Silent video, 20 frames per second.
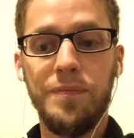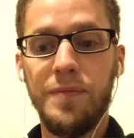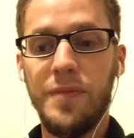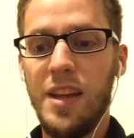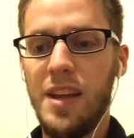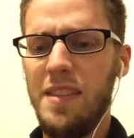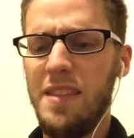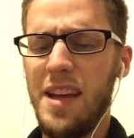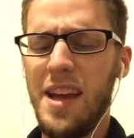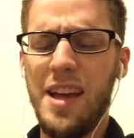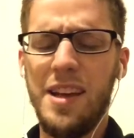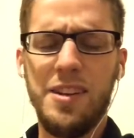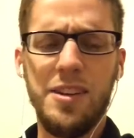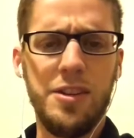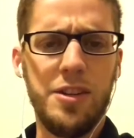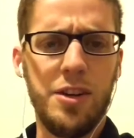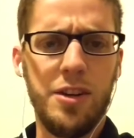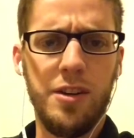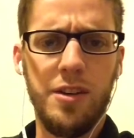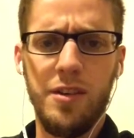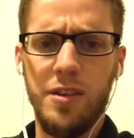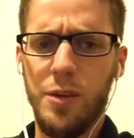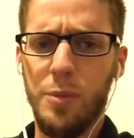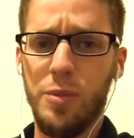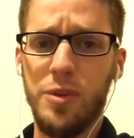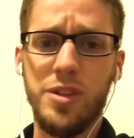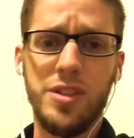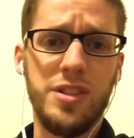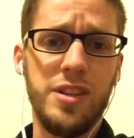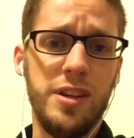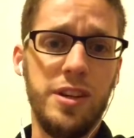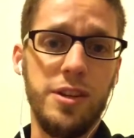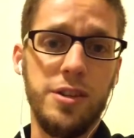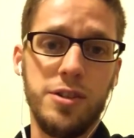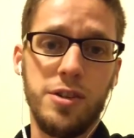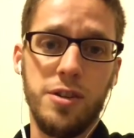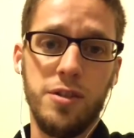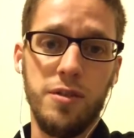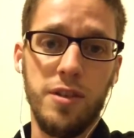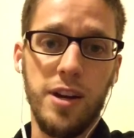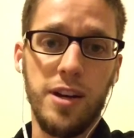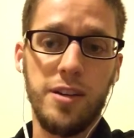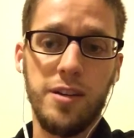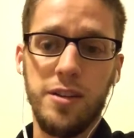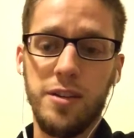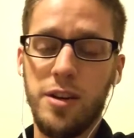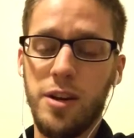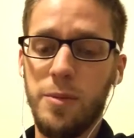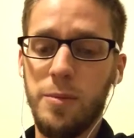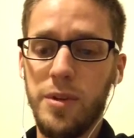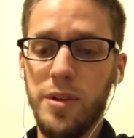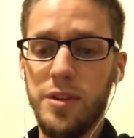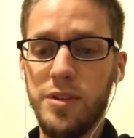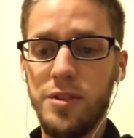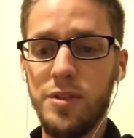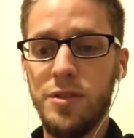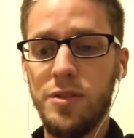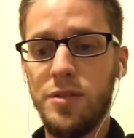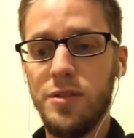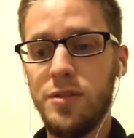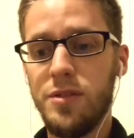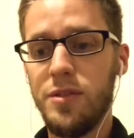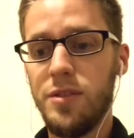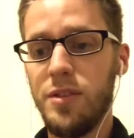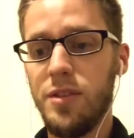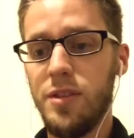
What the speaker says: and that the percentage correct determines